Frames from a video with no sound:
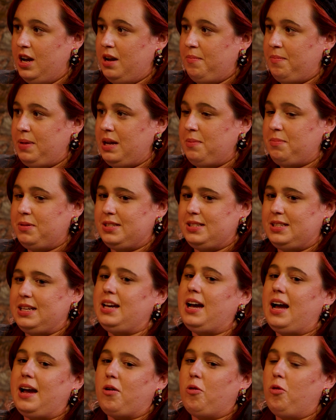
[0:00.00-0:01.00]
People see
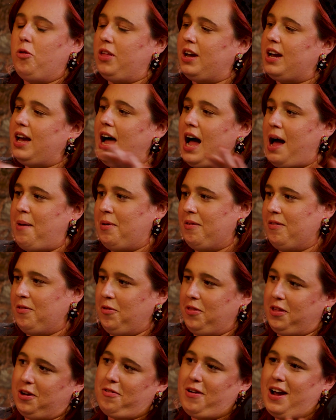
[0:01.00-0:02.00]
like all the glamour and all
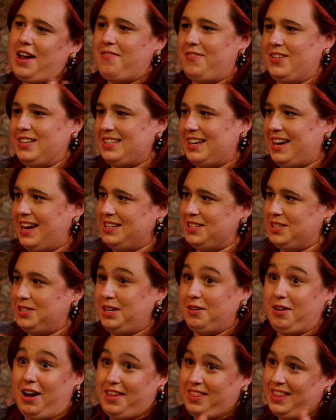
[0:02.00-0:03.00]
the great things I get to
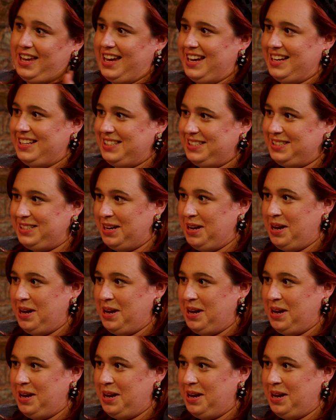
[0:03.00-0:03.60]
do like this,